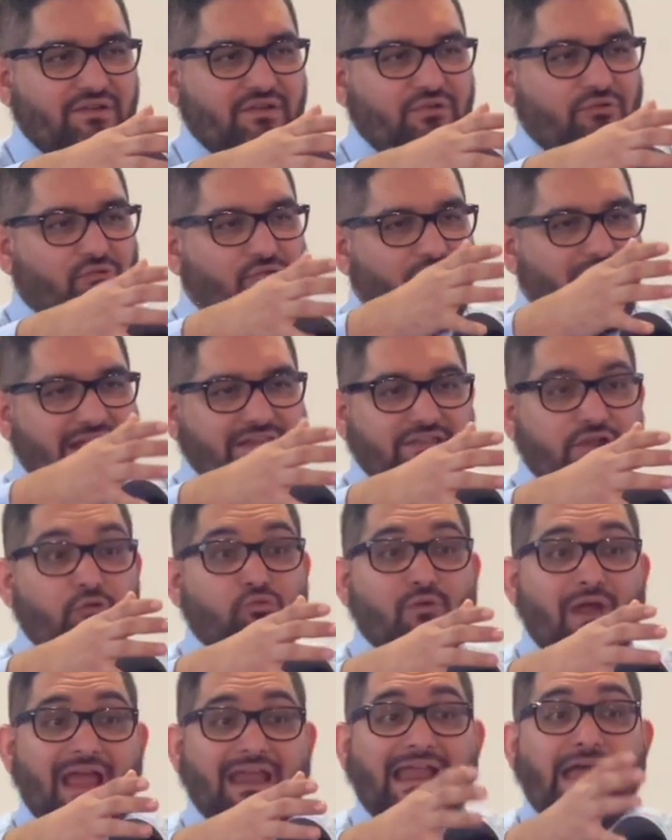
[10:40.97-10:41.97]
right
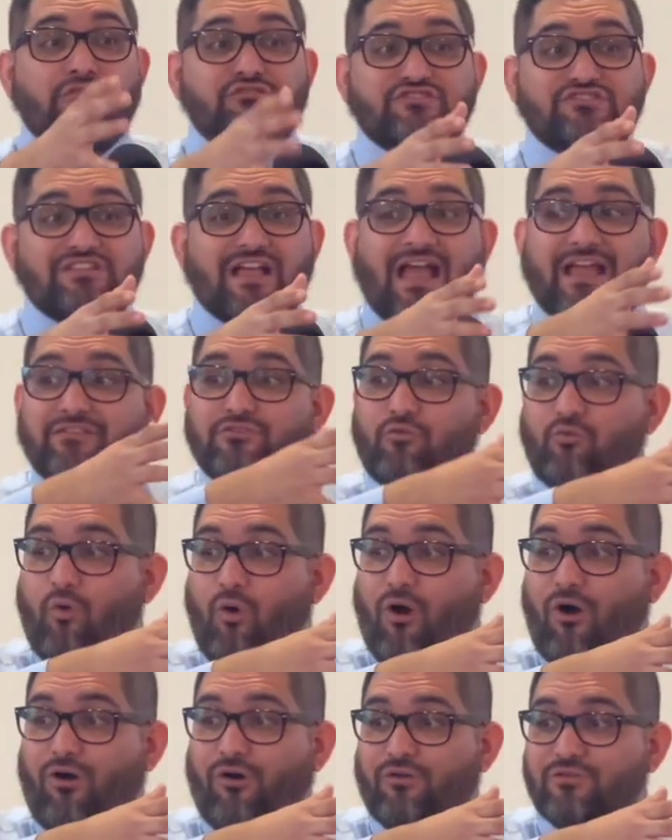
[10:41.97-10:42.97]
outside the
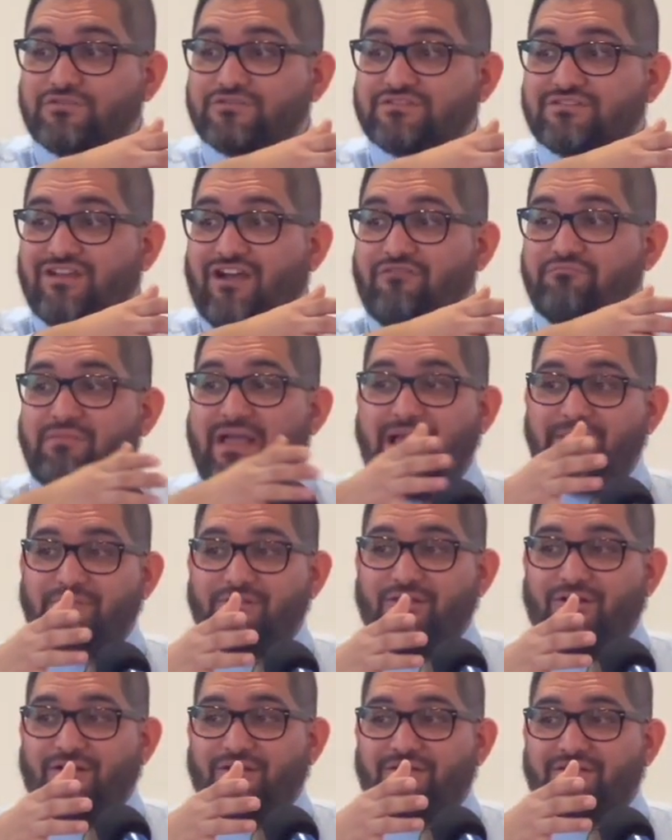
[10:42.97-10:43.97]
walls of
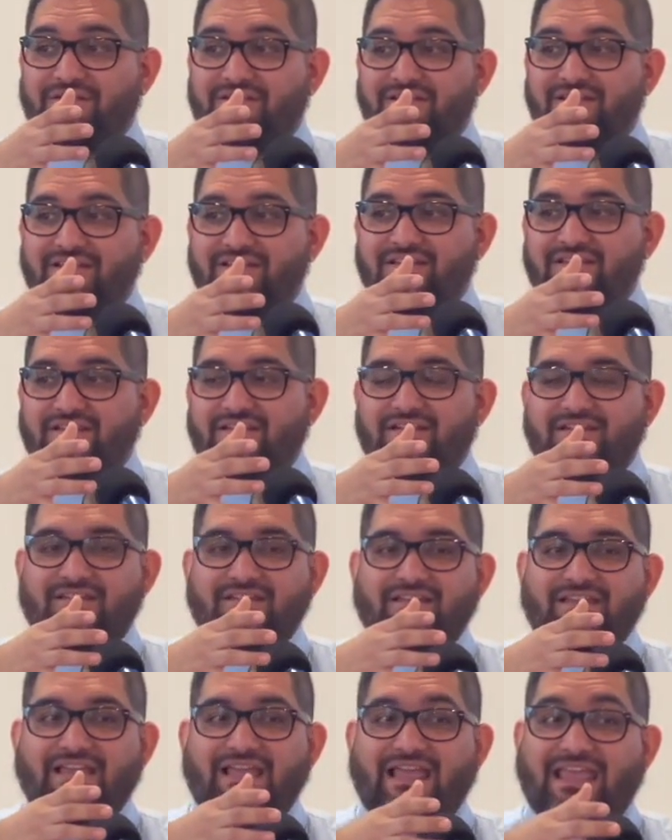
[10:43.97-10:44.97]
Babylon.
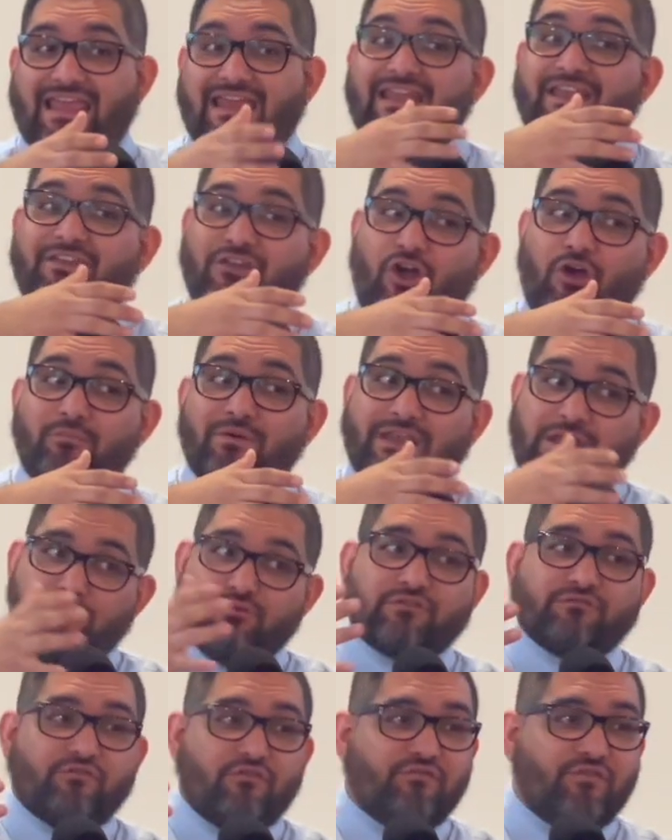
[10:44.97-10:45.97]
He didn't know, but he
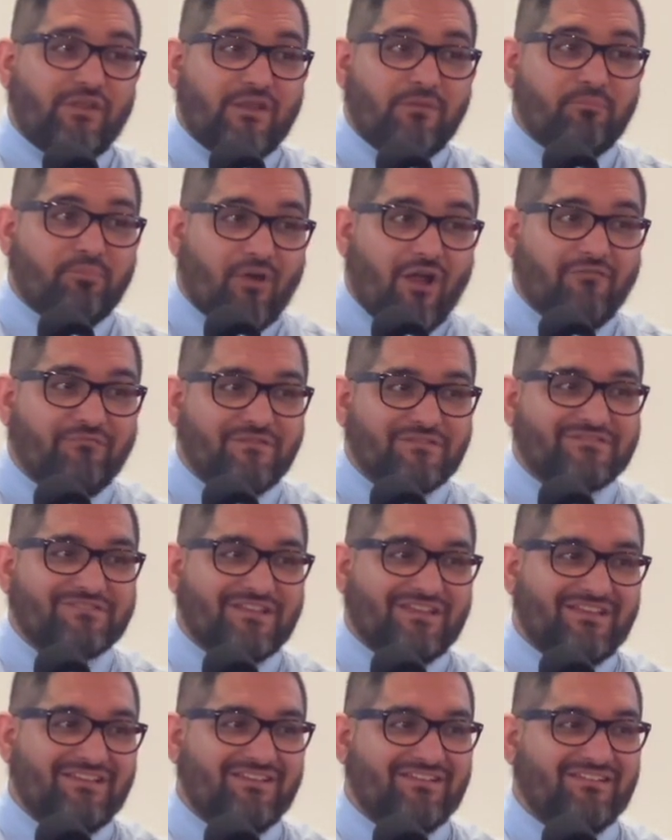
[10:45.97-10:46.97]
was fulfilling
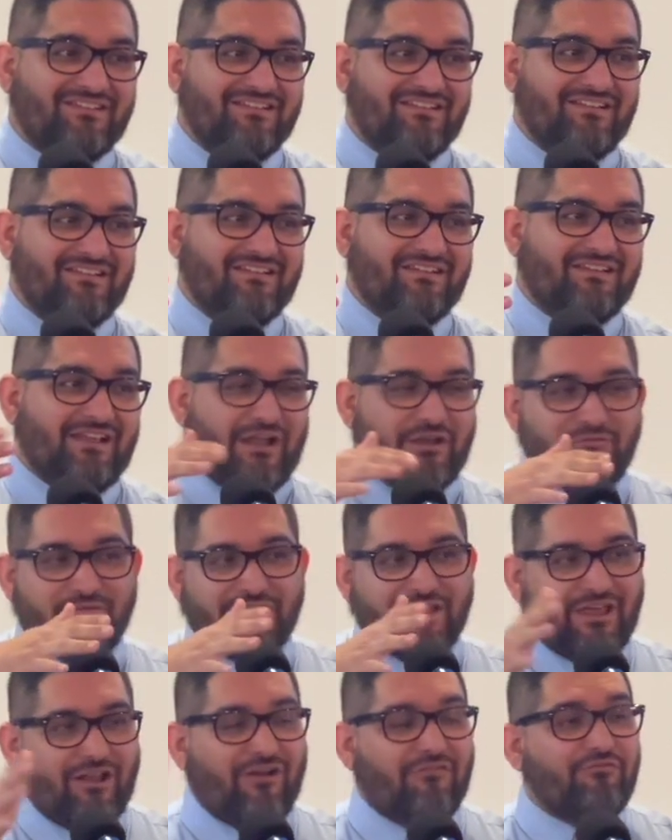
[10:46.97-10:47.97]
prophecy. Now, I don't want
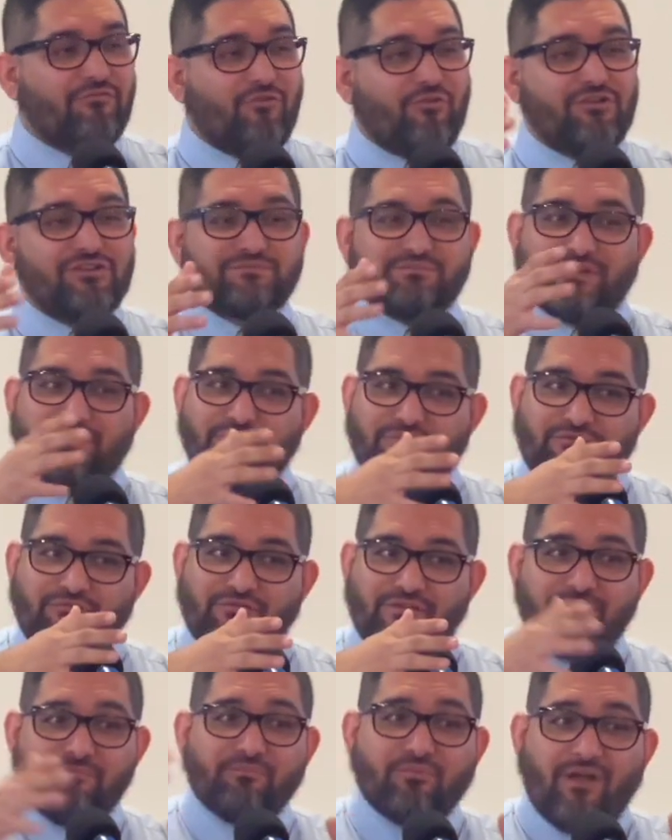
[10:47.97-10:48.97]
to get off course, but he was
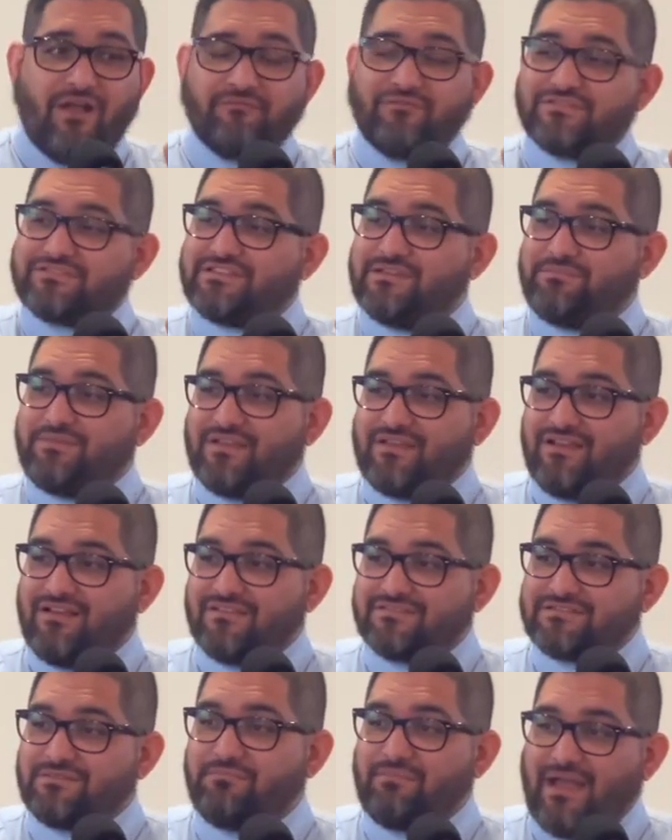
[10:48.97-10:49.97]
fulfilling prophecy
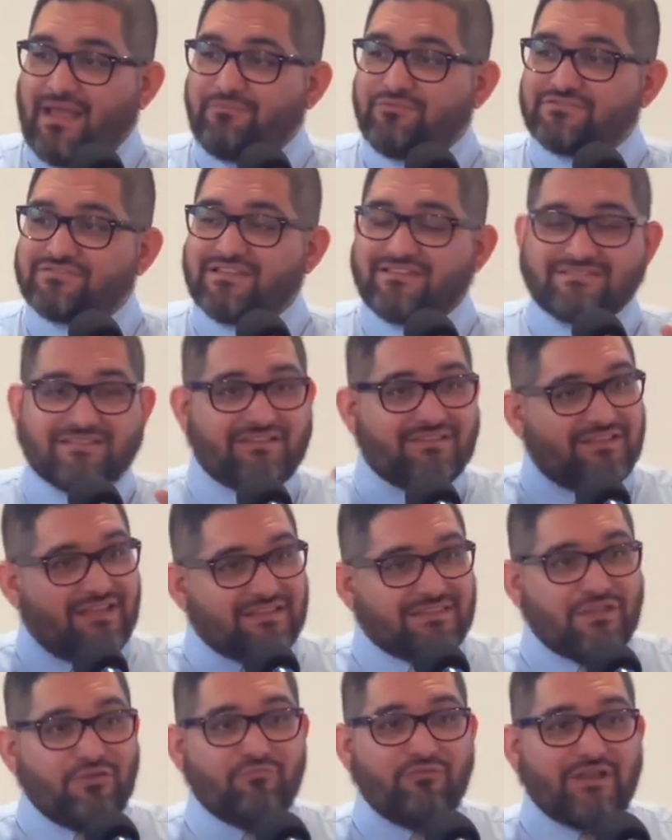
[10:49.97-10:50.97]
because the Bible says that
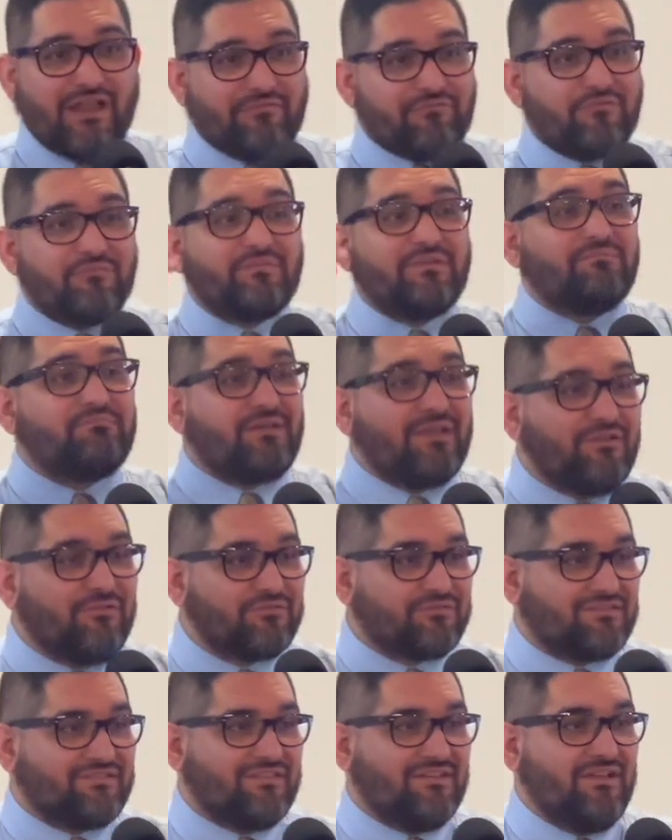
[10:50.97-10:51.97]
nothing would ever be
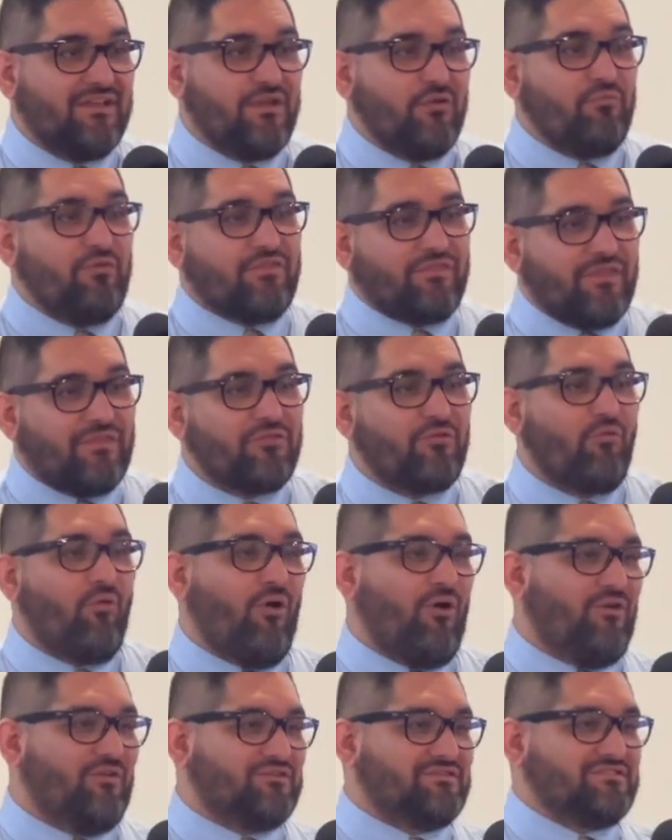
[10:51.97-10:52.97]
built within the
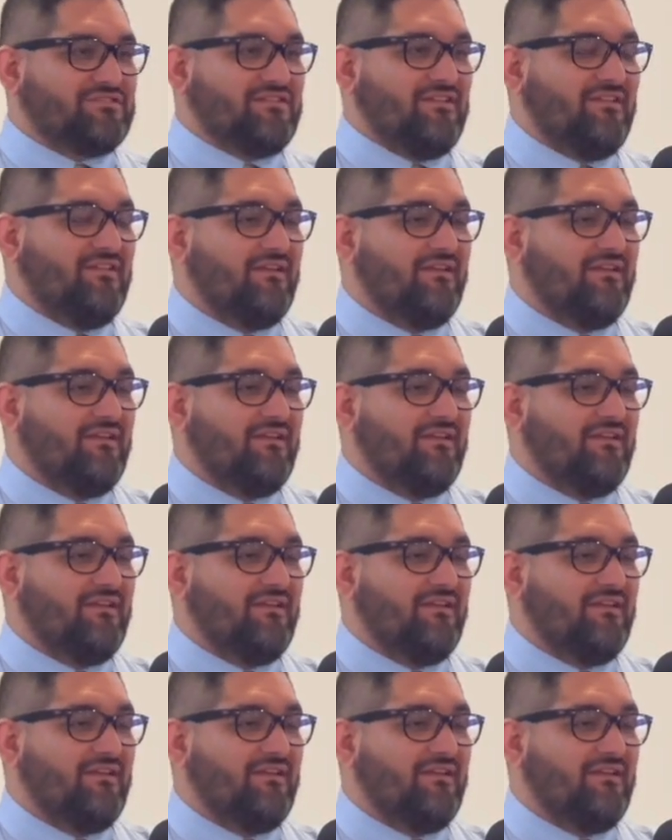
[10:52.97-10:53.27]
walls.